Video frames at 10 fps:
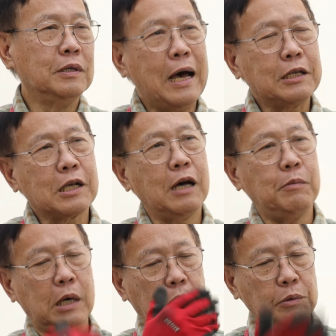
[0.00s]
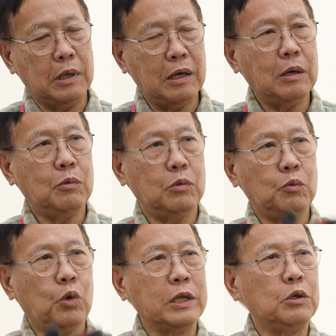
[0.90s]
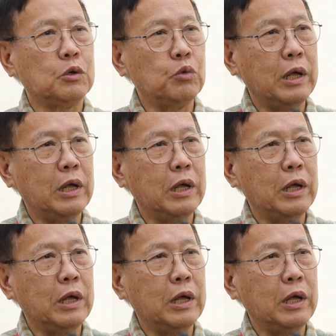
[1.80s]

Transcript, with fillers: That's come up what the